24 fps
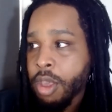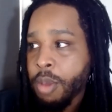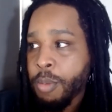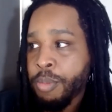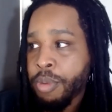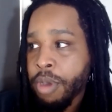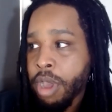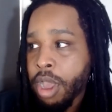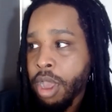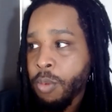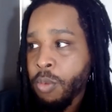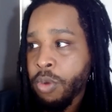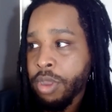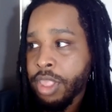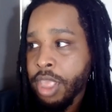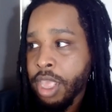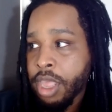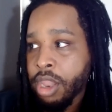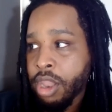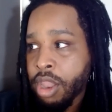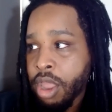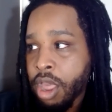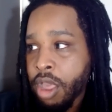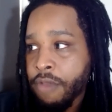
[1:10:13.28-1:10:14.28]
But what
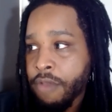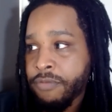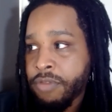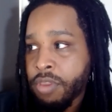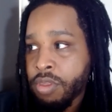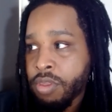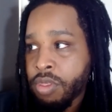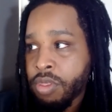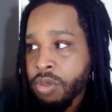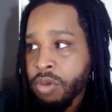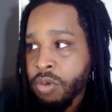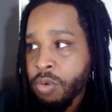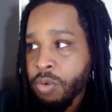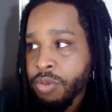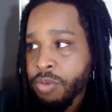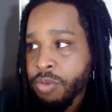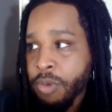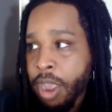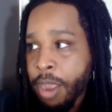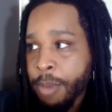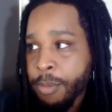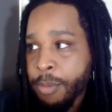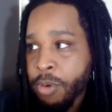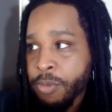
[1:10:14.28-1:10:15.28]
they love to do with
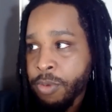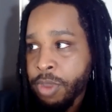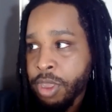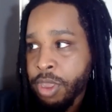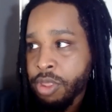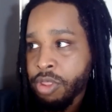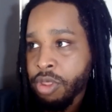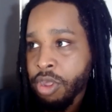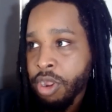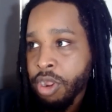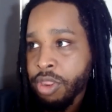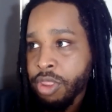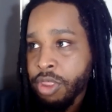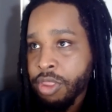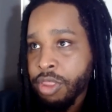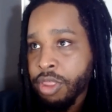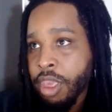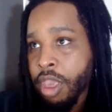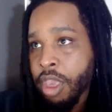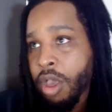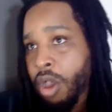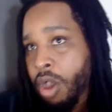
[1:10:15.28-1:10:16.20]
Robert Reed Church is say,